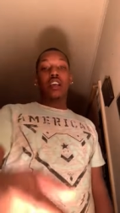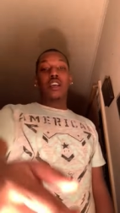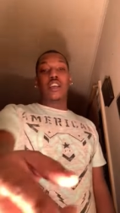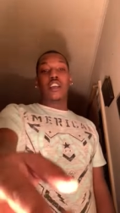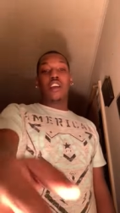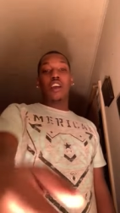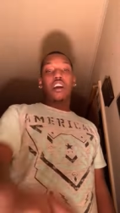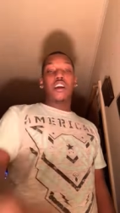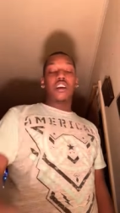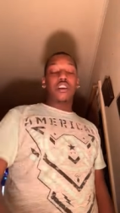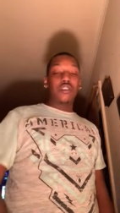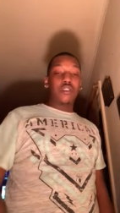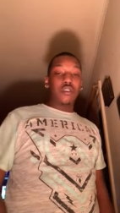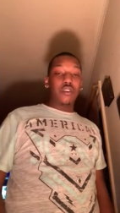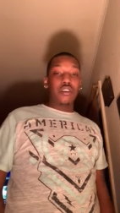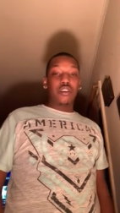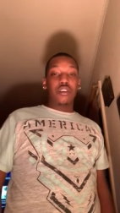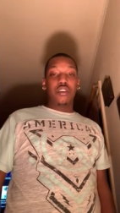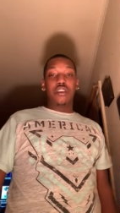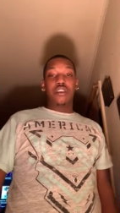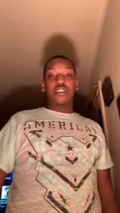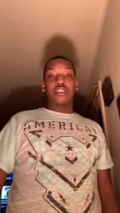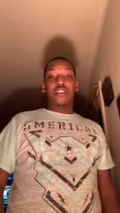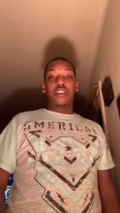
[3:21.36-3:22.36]
You already know what it
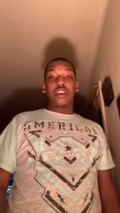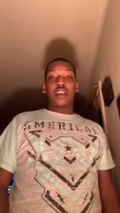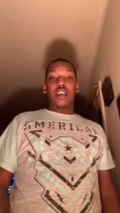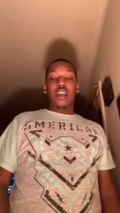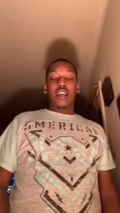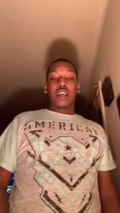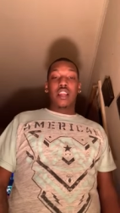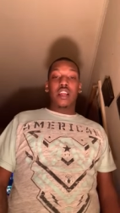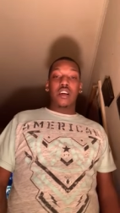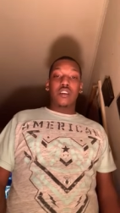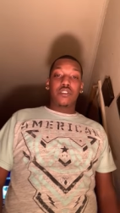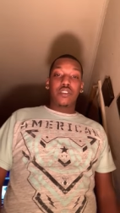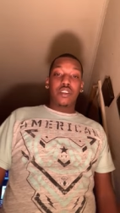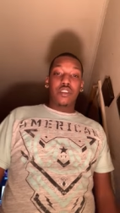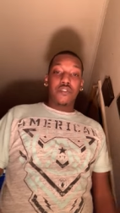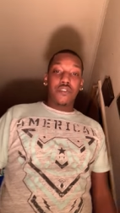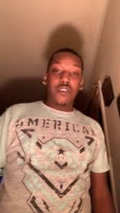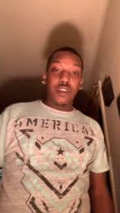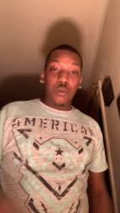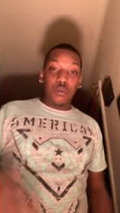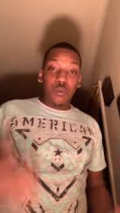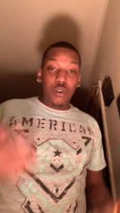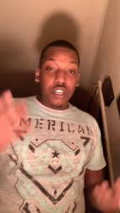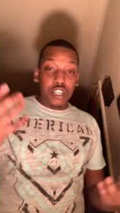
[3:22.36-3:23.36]
is. Clout
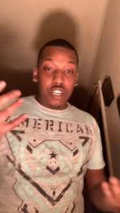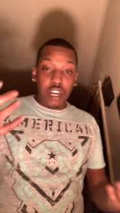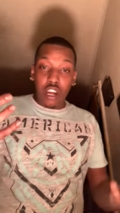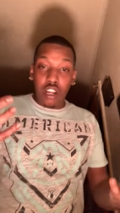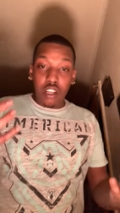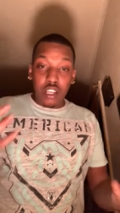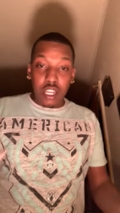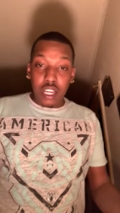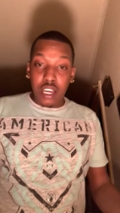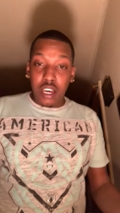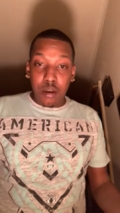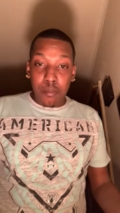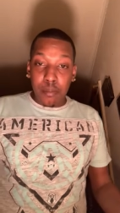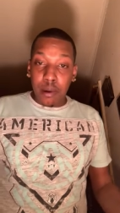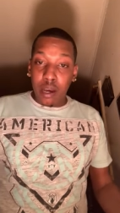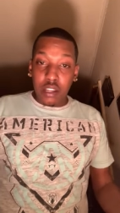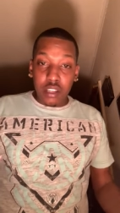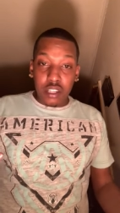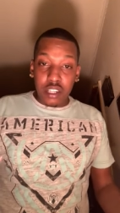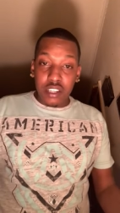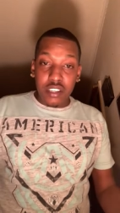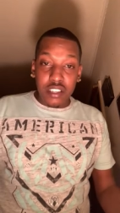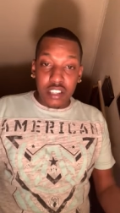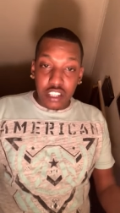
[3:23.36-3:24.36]
TV, what y'all think
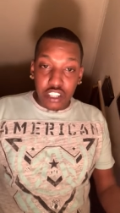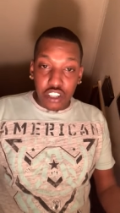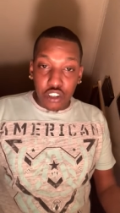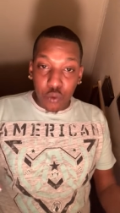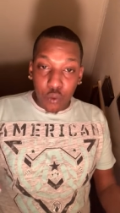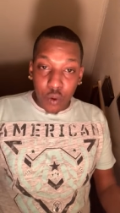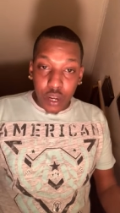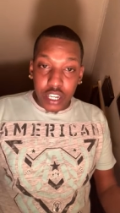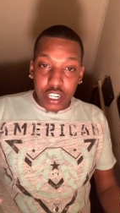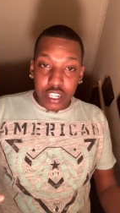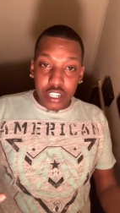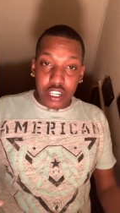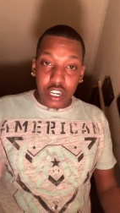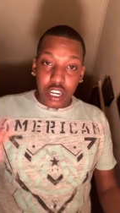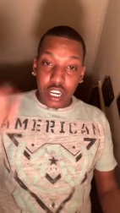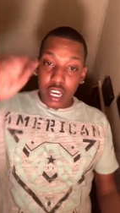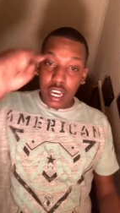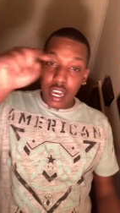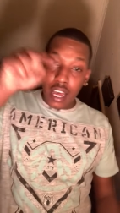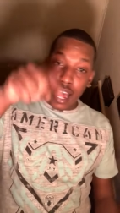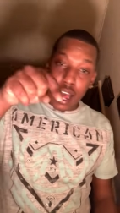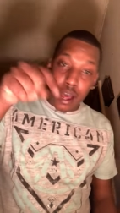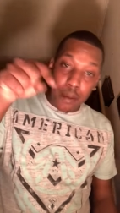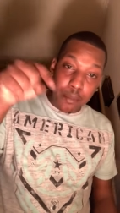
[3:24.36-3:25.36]
about this situation?
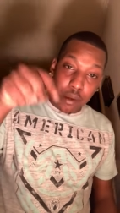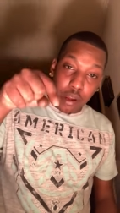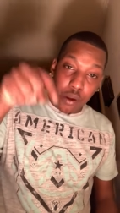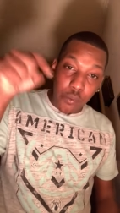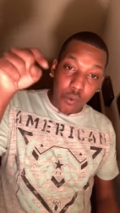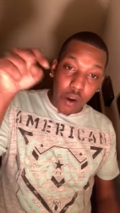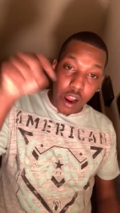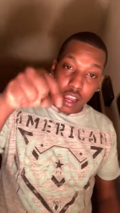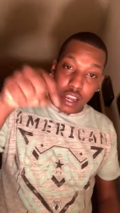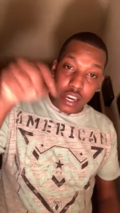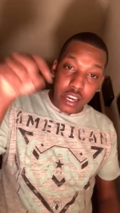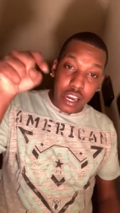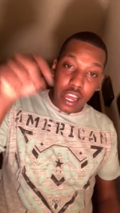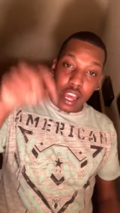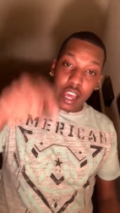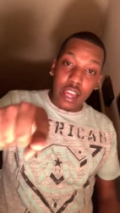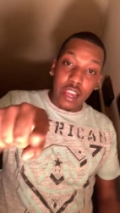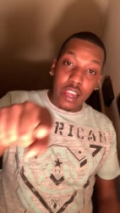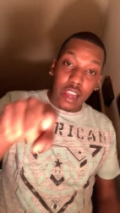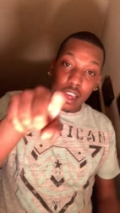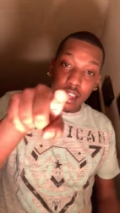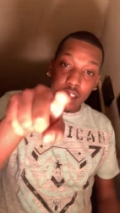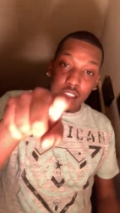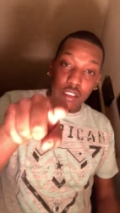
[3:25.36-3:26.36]
Comment right now,
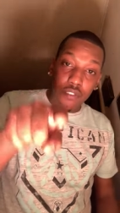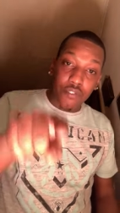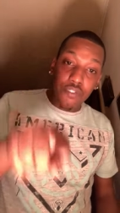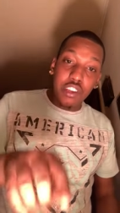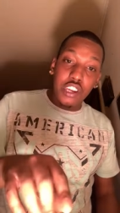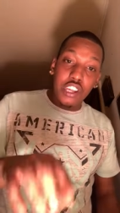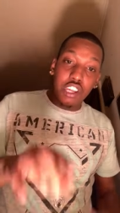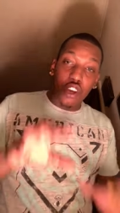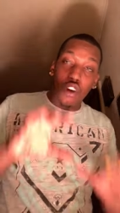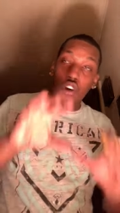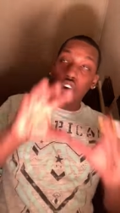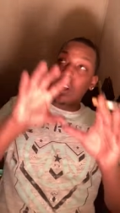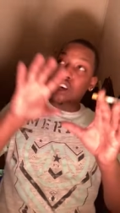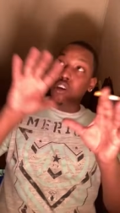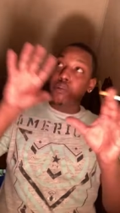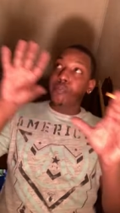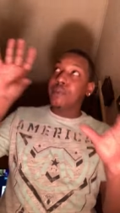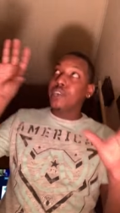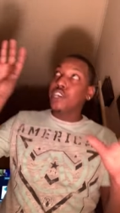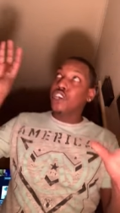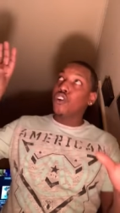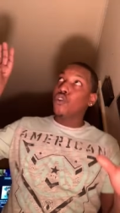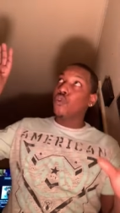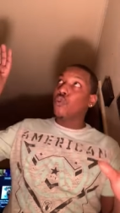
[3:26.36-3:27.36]
like the video, help
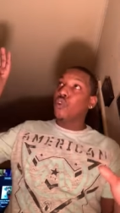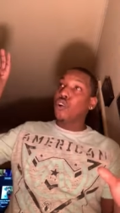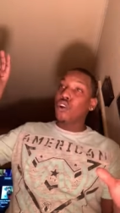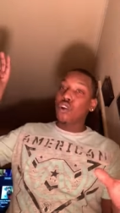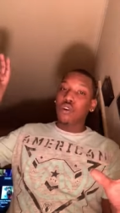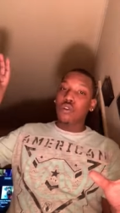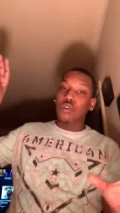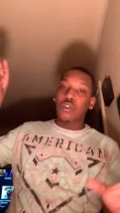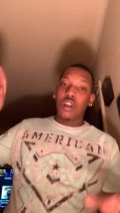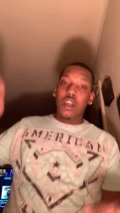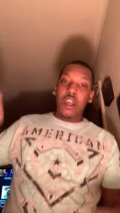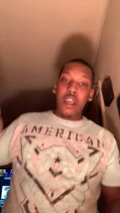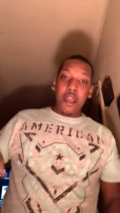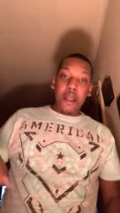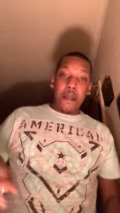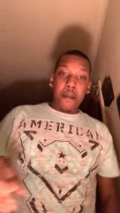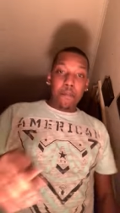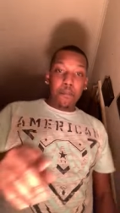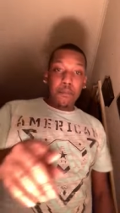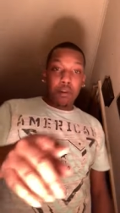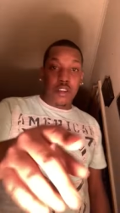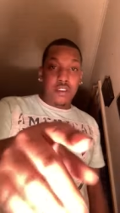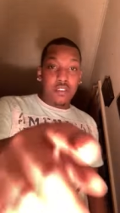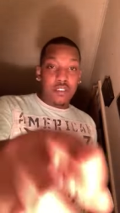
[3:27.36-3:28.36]
it grow.
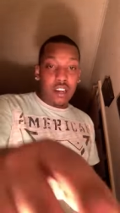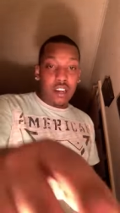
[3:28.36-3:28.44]
But it's